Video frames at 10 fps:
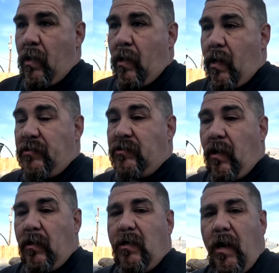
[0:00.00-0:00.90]
I
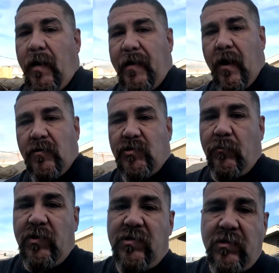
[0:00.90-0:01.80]
started cutting out
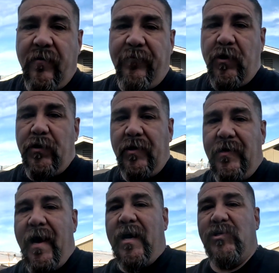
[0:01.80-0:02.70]
some of the stuff under the
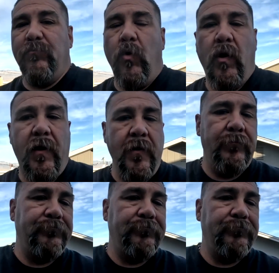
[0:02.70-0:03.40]
dashboard.